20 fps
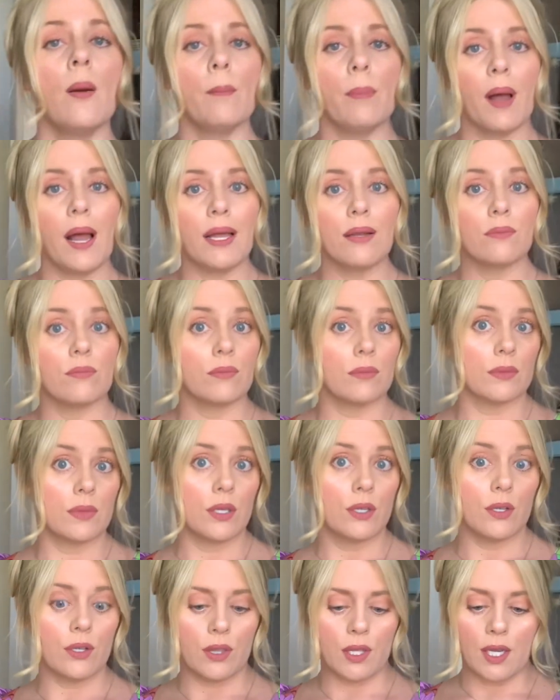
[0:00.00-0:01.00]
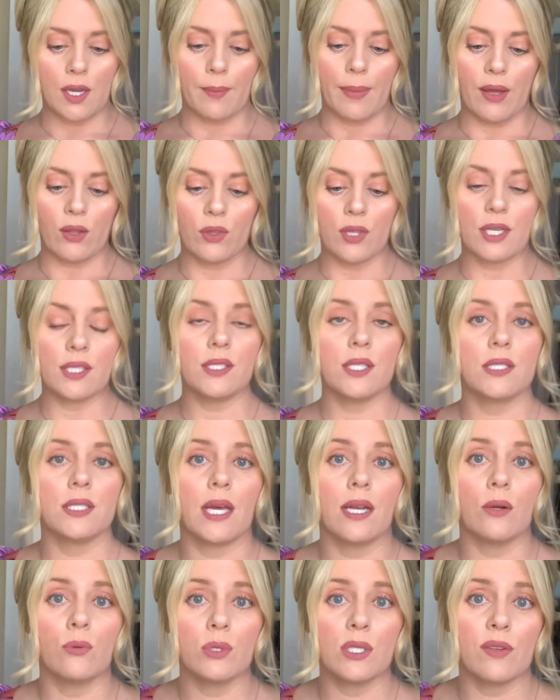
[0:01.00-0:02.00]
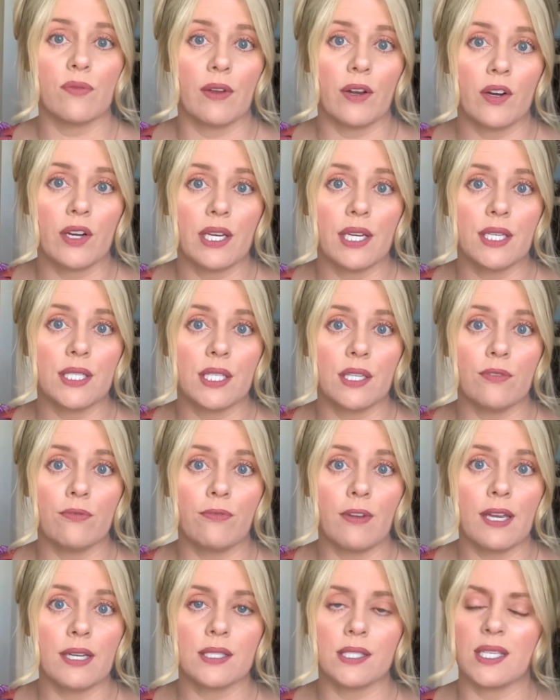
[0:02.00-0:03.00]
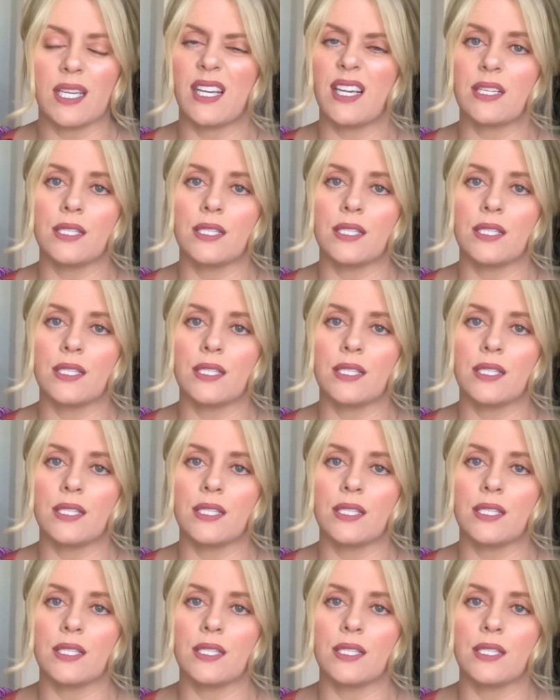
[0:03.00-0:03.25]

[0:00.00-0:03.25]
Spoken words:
But the good thing about this is that it was a very easy fix. Like I